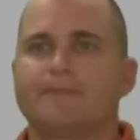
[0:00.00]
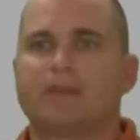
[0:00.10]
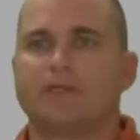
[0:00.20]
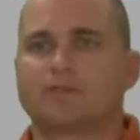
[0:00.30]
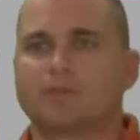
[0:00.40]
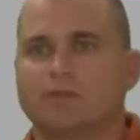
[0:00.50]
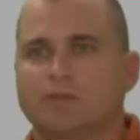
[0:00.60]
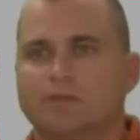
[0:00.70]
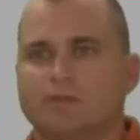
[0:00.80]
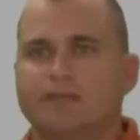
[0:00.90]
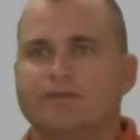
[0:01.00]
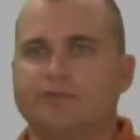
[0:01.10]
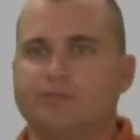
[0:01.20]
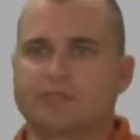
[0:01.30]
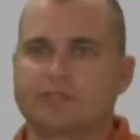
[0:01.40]
Alright, so we're left
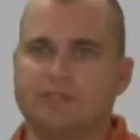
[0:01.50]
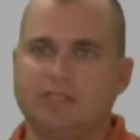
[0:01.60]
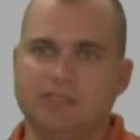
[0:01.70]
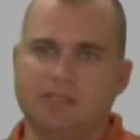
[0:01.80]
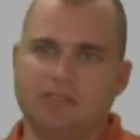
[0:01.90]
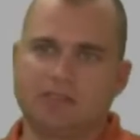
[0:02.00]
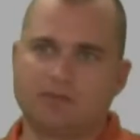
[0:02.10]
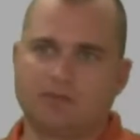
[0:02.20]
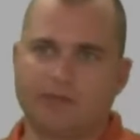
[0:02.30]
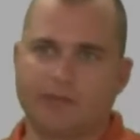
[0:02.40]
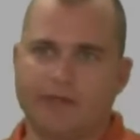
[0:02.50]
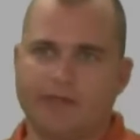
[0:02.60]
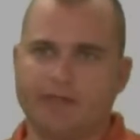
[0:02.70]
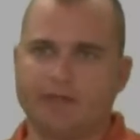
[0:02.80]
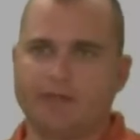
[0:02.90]
with just the runway
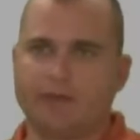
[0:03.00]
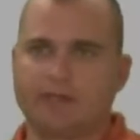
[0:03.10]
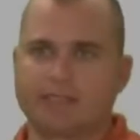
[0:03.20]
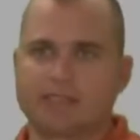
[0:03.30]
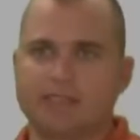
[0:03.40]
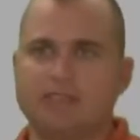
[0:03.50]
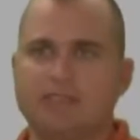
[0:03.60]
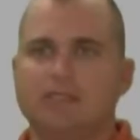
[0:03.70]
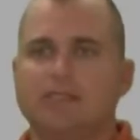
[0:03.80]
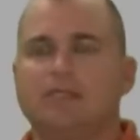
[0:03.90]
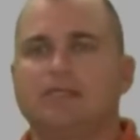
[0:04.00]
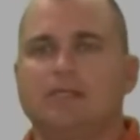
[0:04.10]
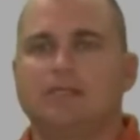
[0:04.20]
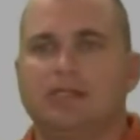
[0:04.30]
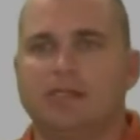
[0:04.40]
here that we want to see.
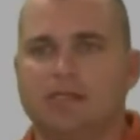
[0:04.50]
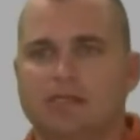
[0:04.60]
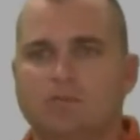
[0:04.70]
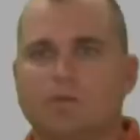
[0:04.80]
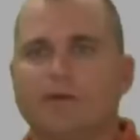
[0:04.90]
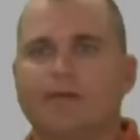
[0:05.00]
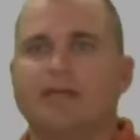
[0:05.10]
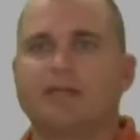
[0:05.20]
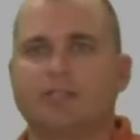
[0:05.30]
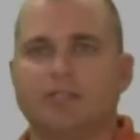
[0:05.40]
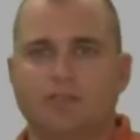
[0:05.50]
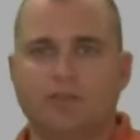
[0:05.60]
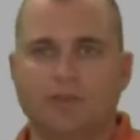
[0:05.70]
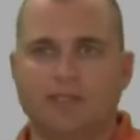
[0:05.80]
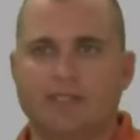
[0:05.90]
And what we're then going to
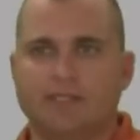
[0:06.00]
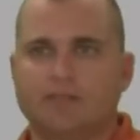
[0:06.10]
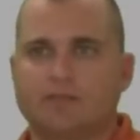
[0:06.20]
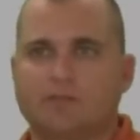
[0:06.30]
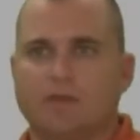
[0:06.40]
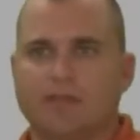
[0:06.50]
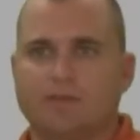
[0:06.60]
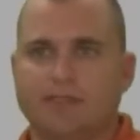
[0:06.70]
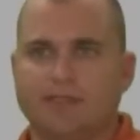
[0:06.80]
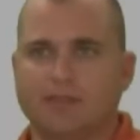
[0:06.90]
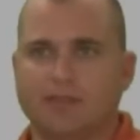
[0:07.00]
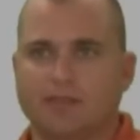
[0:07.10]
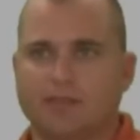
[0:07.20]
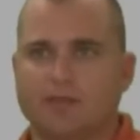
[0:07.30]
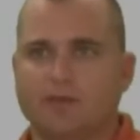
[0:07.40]
do is, while I'm here,
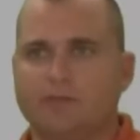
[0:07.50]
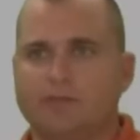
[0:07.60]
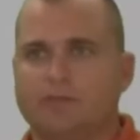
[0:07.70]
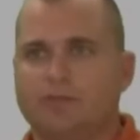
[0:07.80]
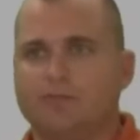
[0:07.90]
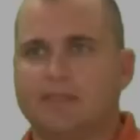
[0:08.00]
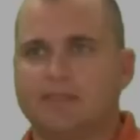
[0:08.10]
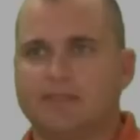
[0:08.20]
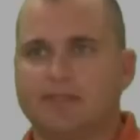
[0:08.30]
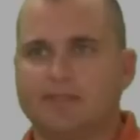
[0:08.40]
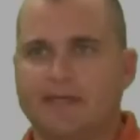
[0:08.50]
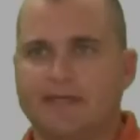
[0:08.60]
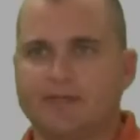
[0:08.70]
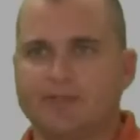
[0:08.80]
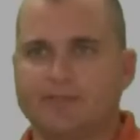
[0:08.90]
I'm going to go into my layer
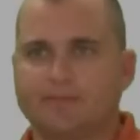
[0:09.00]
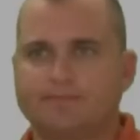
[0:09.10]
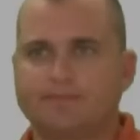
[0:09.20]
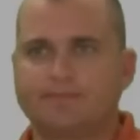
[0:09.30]
manager.